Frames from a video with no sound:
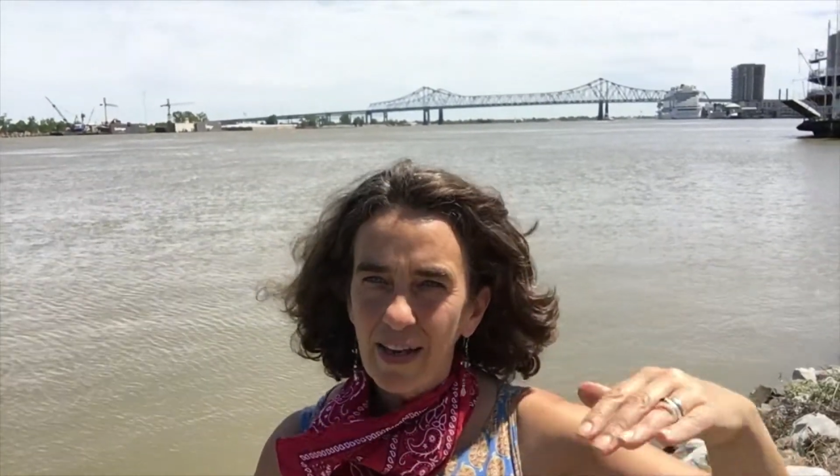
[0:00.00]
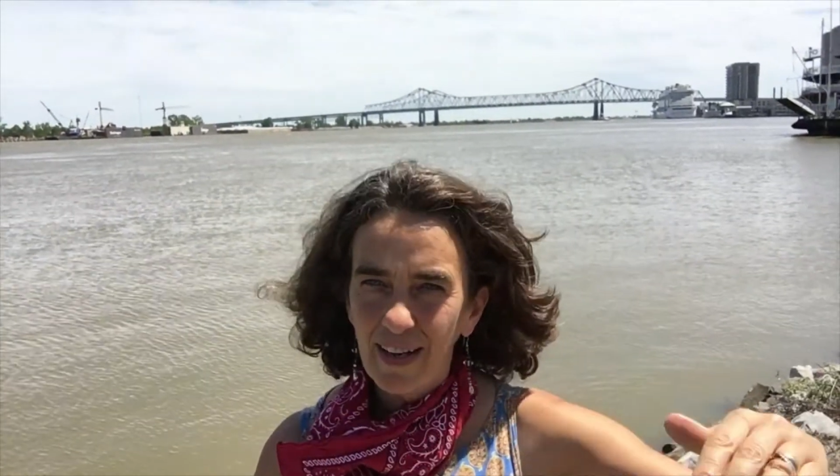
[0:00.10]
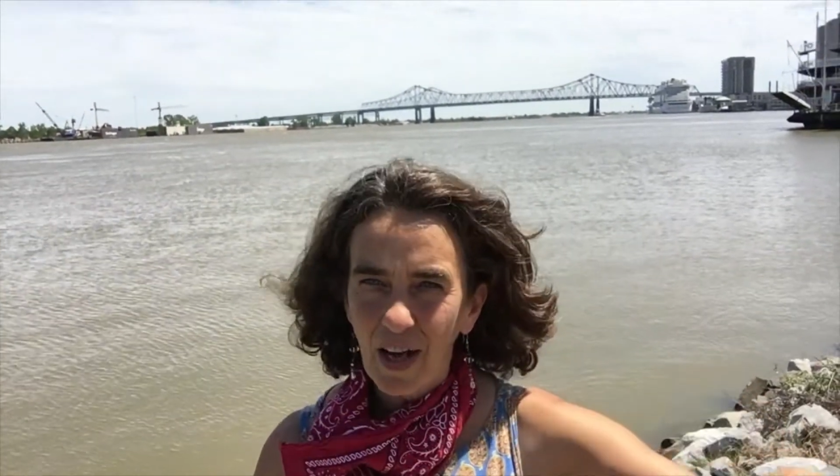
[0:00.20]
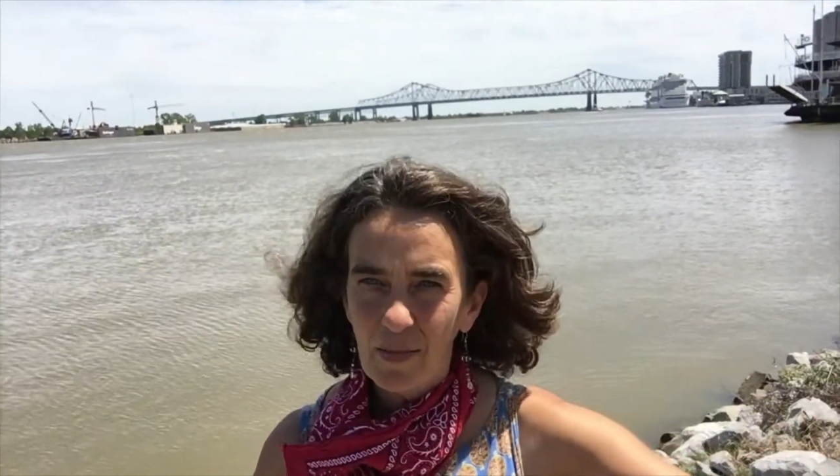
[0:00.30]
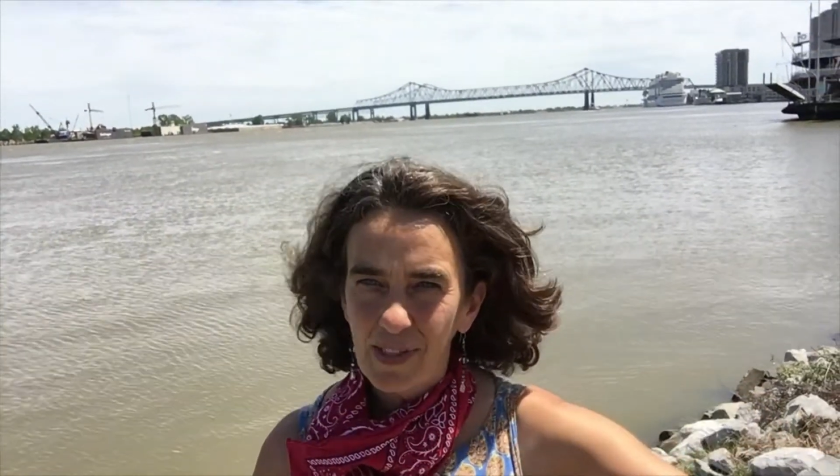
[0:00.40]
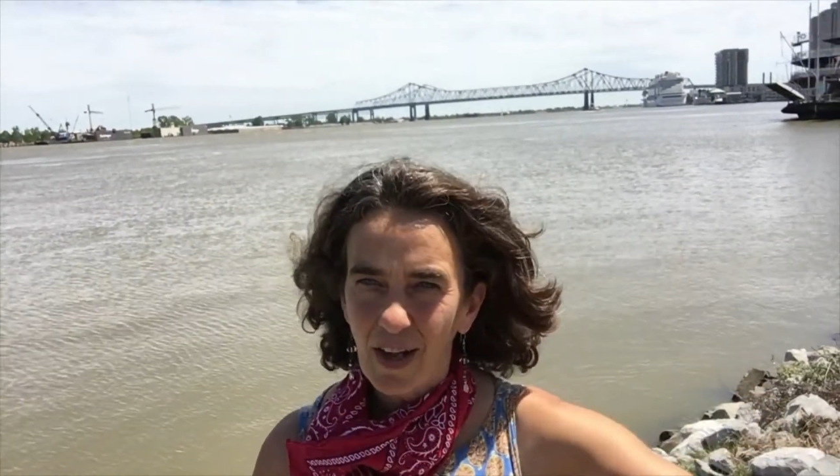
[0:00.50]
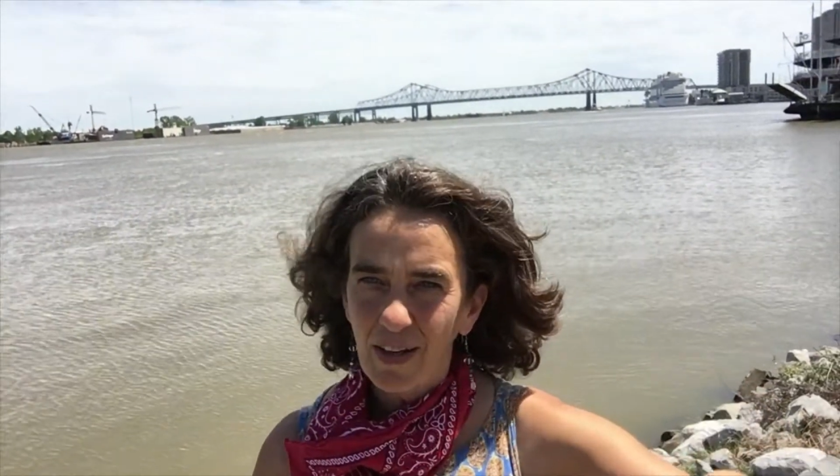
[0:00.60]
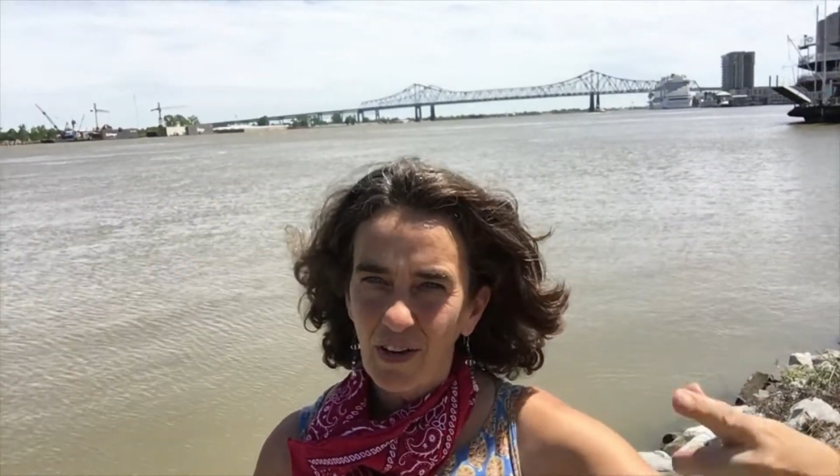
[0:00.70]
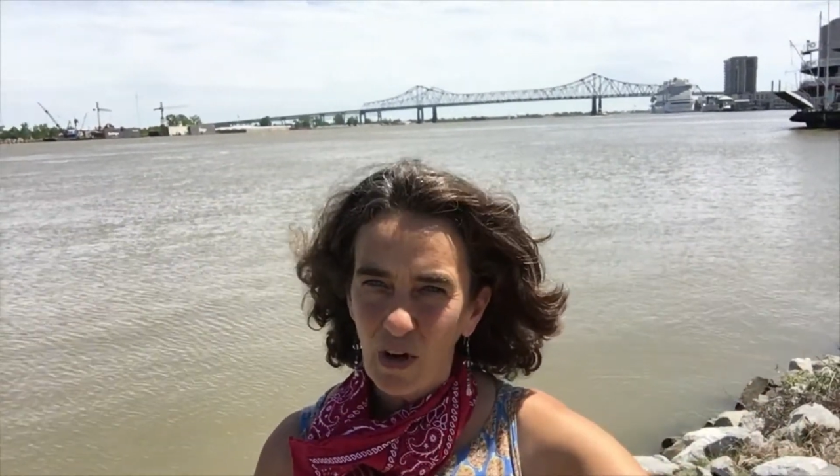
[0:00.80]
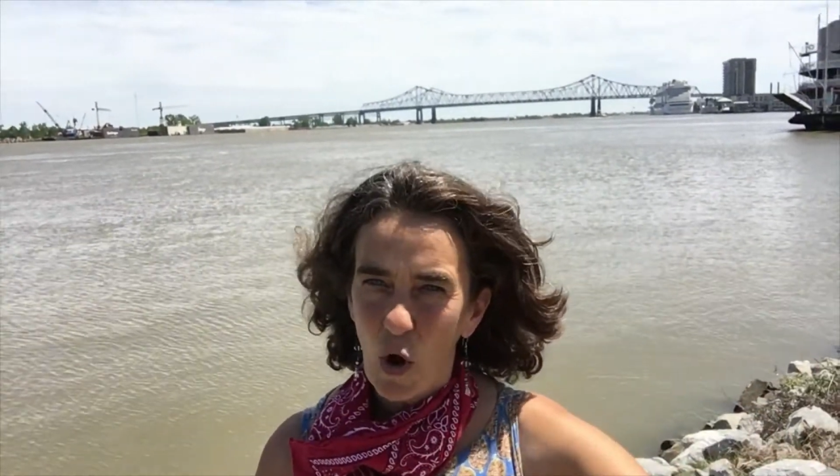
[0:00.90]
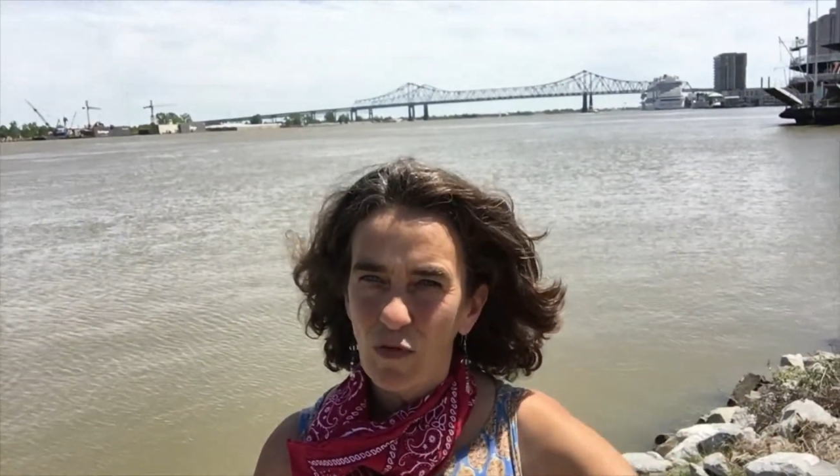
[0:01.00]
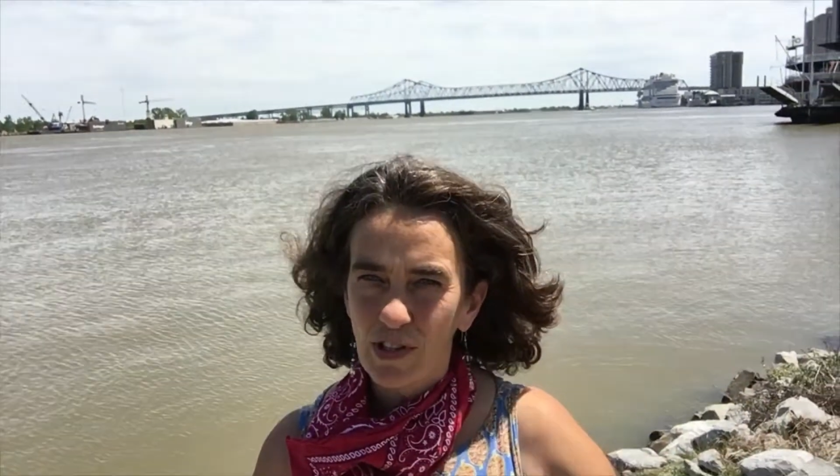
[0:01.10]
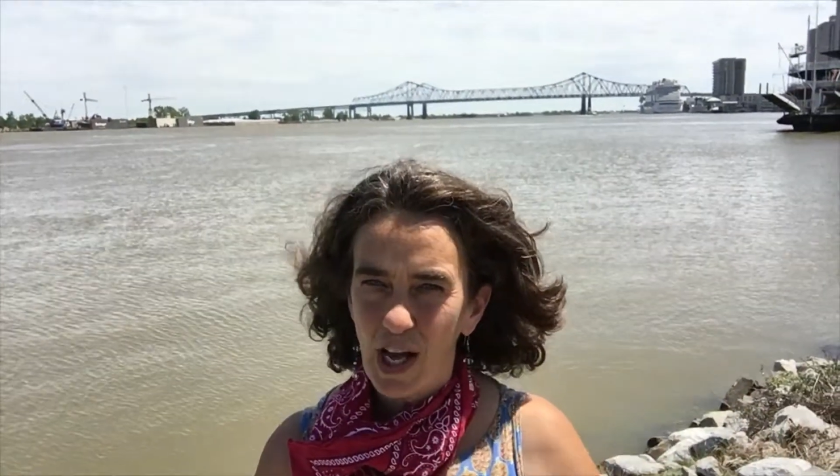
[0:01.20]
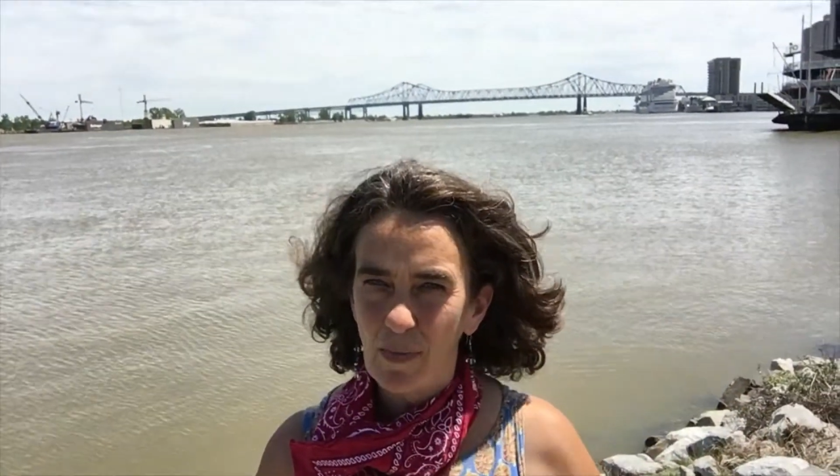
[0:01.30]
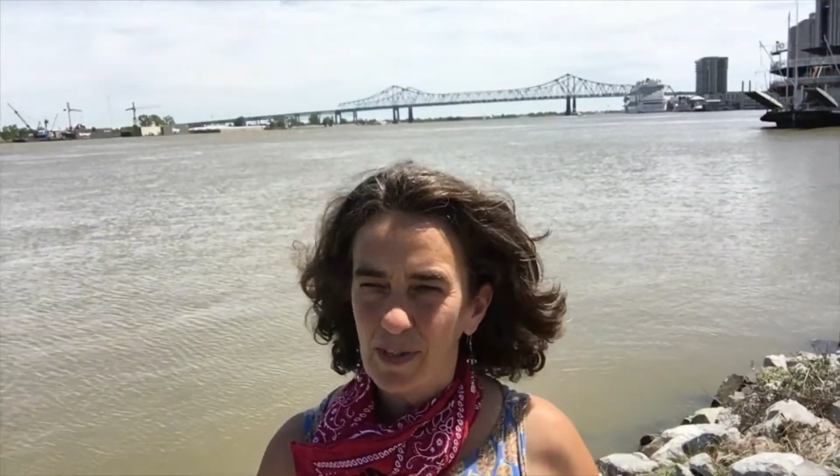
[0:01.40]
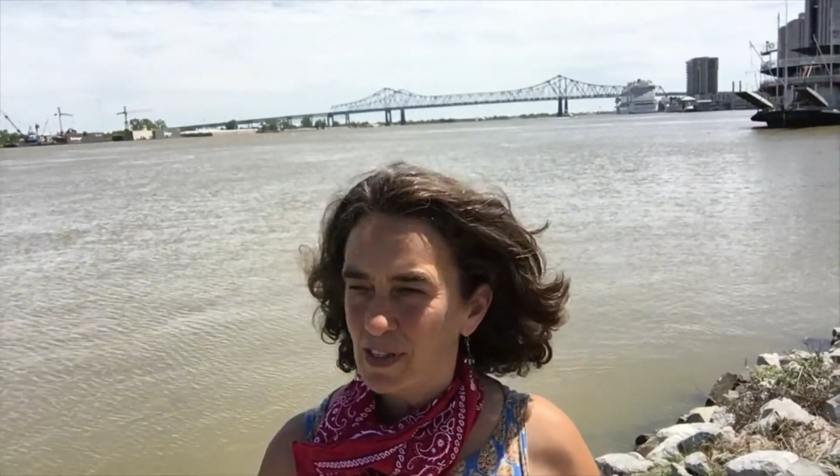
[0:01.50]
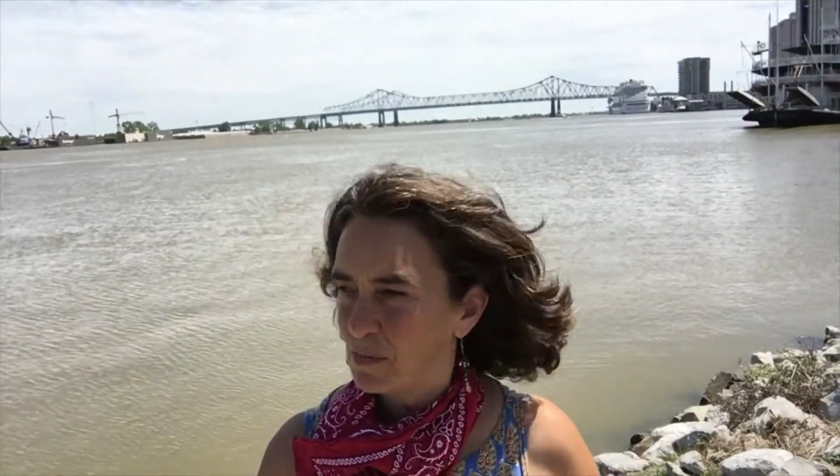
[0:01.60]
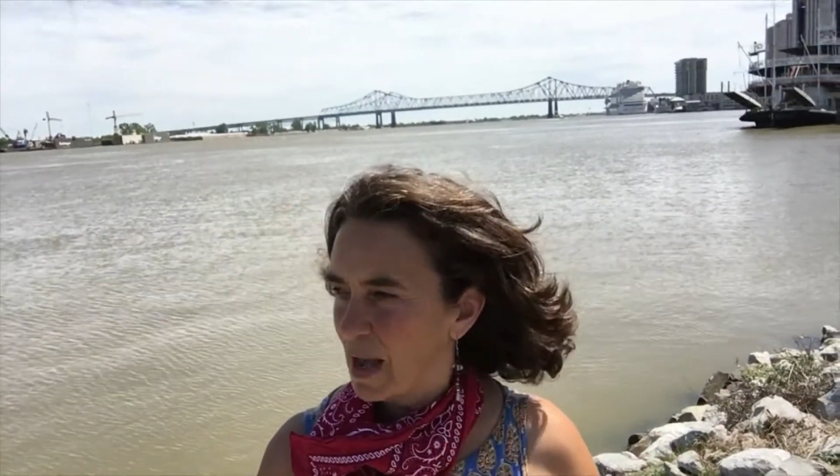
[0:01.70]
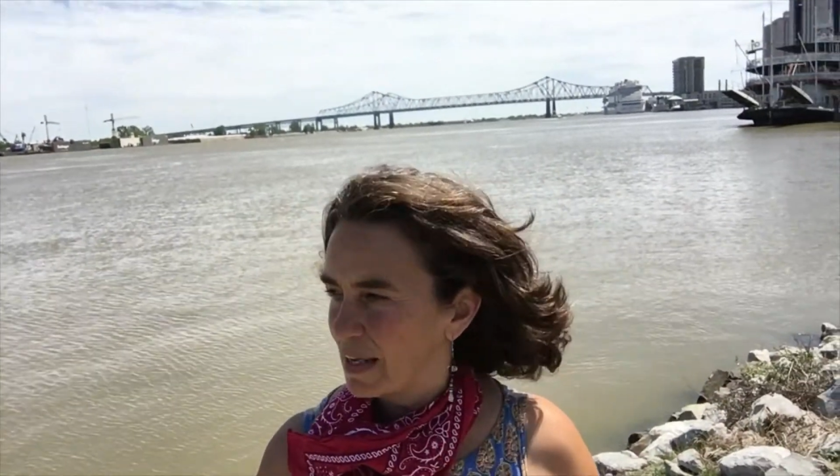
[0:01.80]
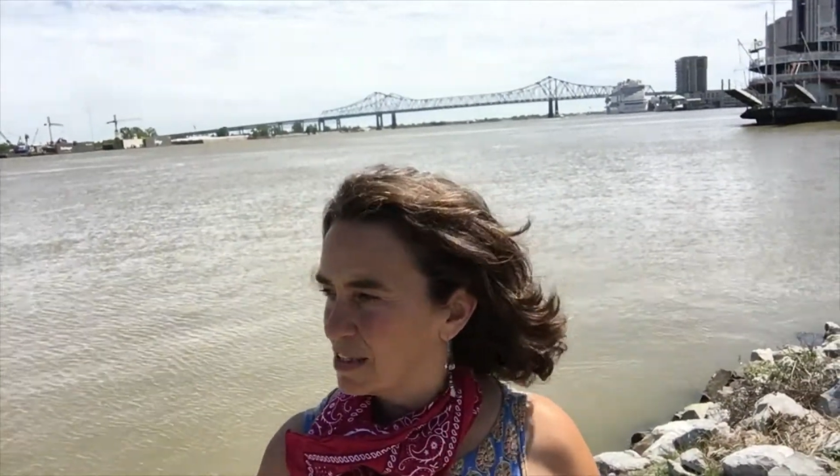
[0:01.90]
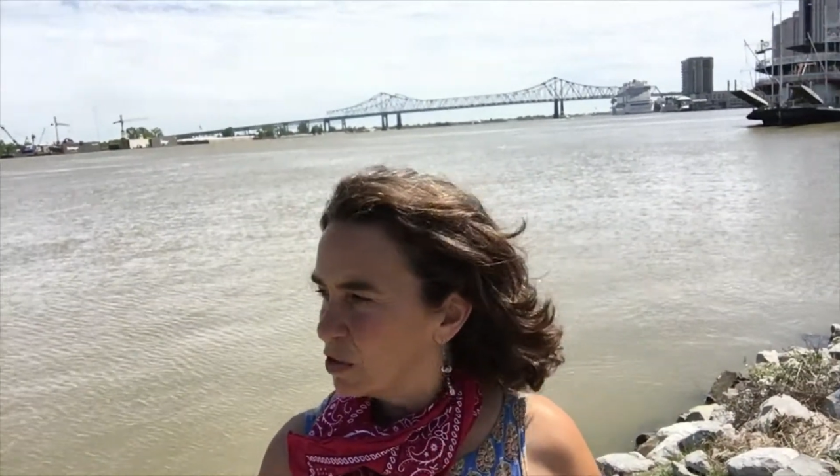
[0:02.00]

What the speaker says: and it comes down here and overtops its banks.